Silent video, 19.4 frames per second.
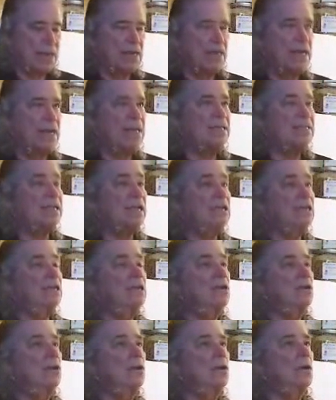He said,
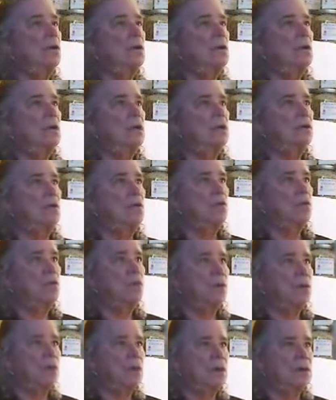you know, the
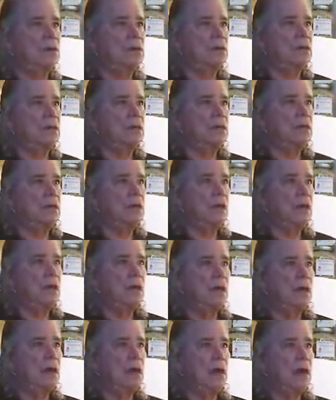world
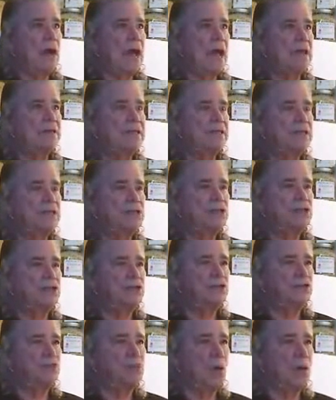has
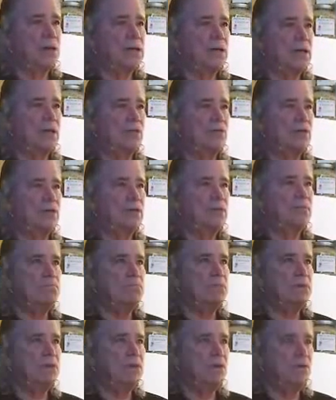extraordinary
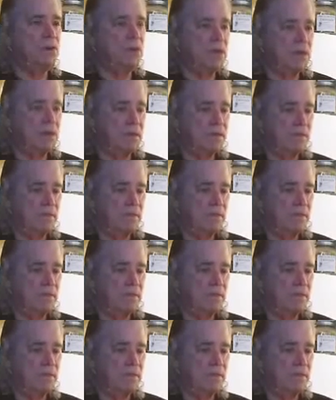beauty.